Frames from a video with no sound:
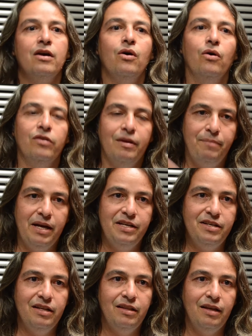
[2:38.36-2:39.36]
on the
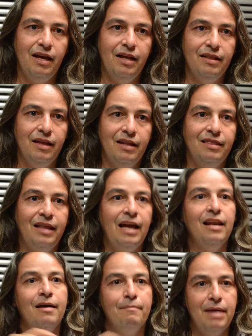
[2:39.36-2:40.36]
patient, and then
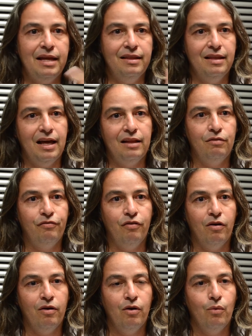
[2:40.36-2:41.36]
tailor-made that
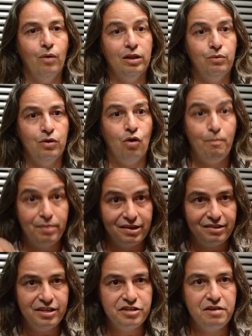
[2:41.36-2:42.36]
for what we call
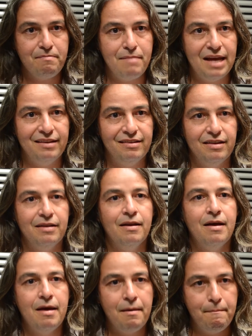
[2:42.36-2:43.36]
precision medicine,
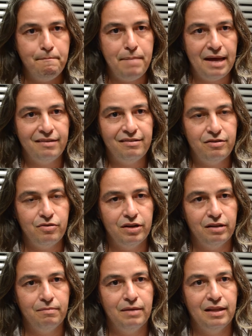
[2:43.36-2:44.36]
best
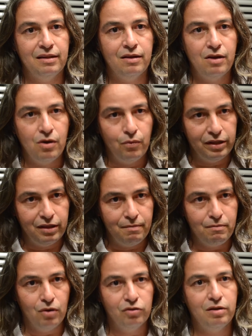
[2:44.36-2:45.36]
treatment with the
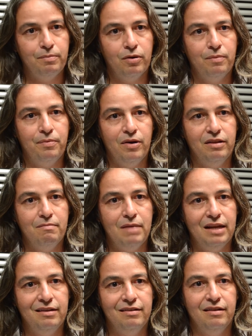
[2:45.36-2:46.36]
most appropriate
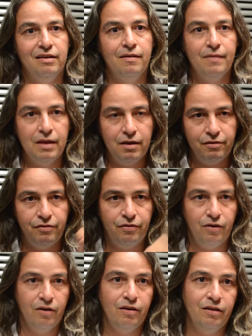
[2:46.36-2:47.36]
medicine
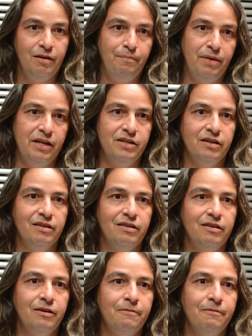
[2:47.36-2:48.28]
for the patients.